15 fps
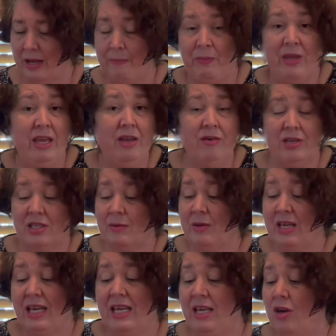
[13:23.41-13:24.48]
Here are some
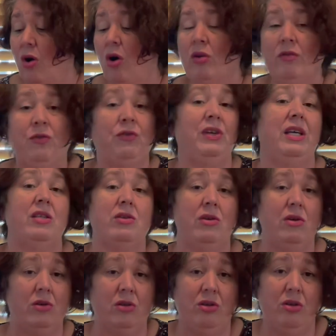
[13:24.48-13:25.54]
key conflicts you
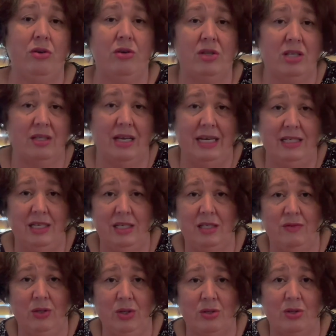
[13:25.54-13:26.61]
could use as ideas for
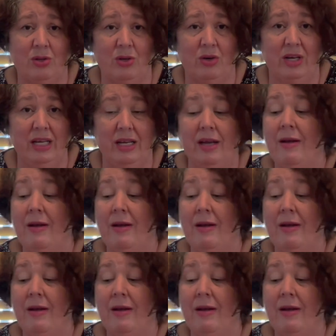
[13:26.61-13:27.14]
your story.